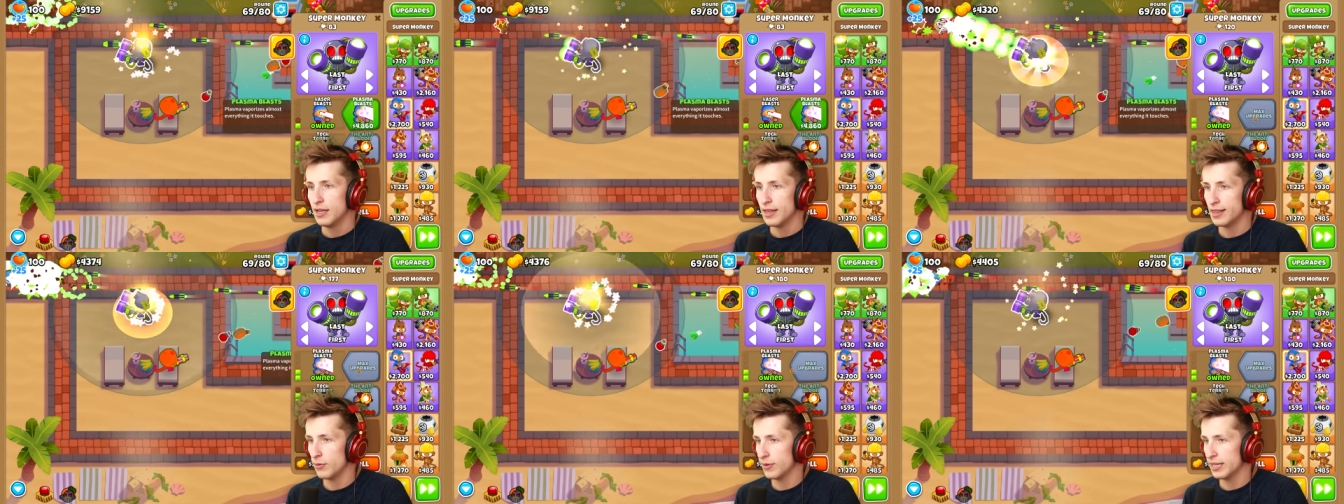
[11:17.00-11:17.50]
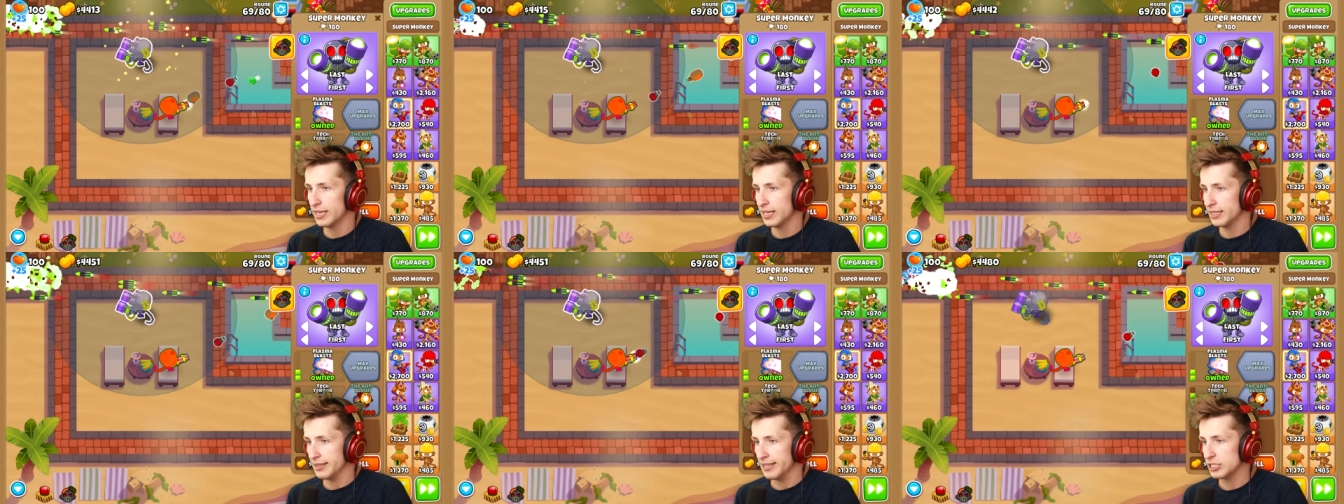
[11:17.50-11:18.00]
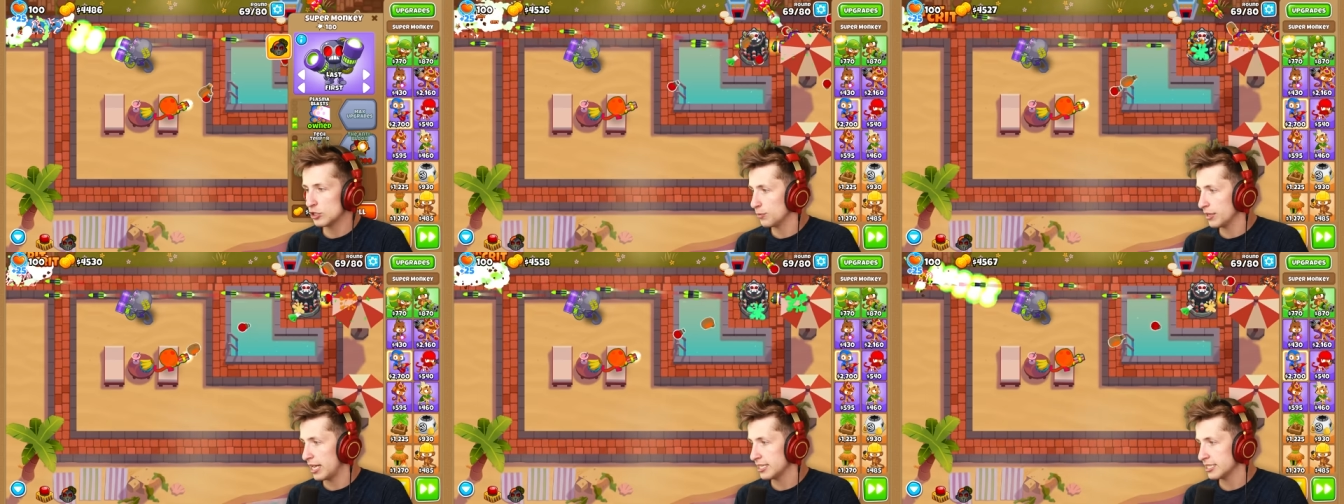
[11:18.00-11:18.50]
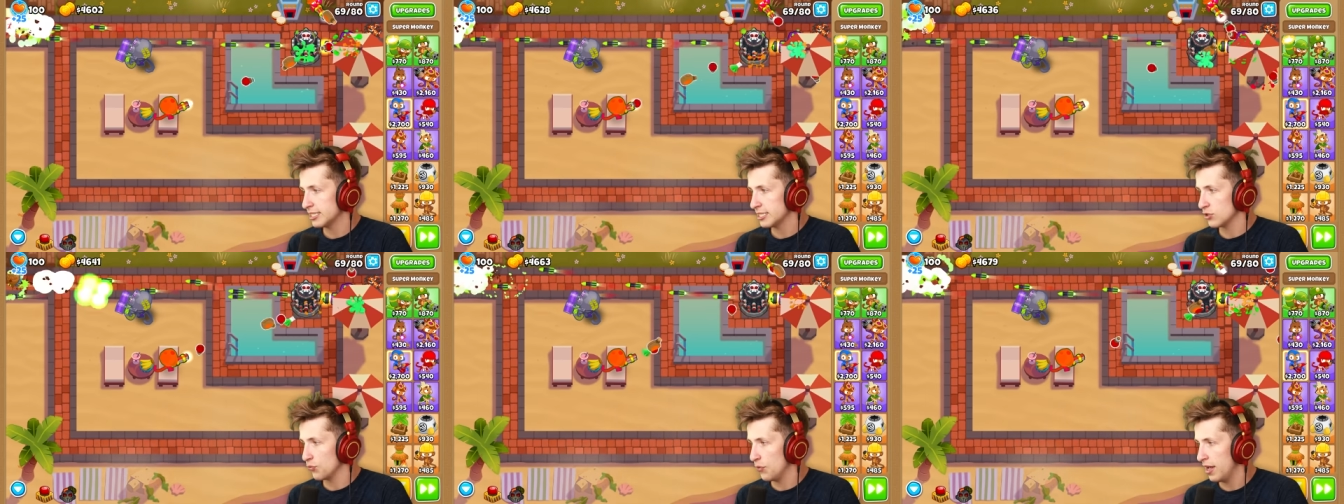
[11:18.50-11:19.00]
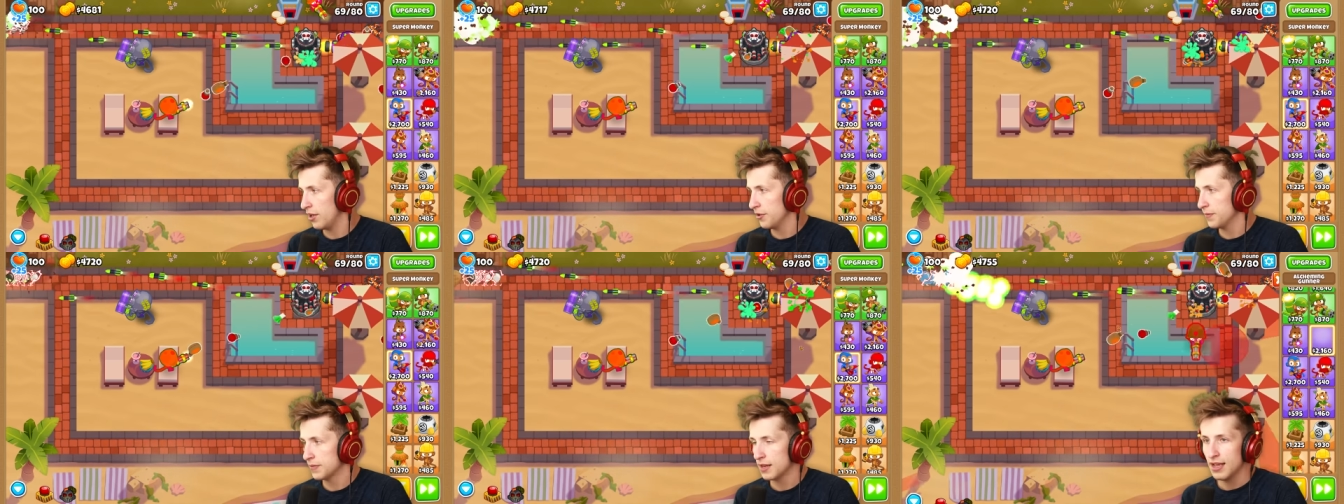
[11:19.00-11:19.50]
Then we can get Laser Blast as well.